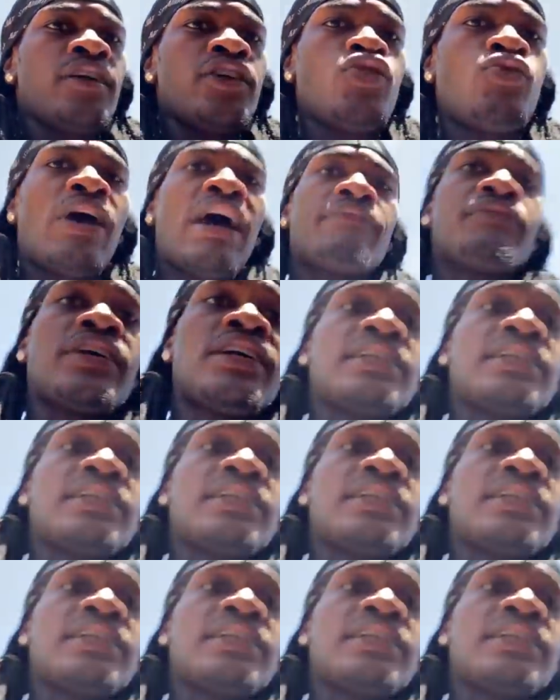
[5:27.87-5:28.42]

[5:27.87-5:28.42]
You have to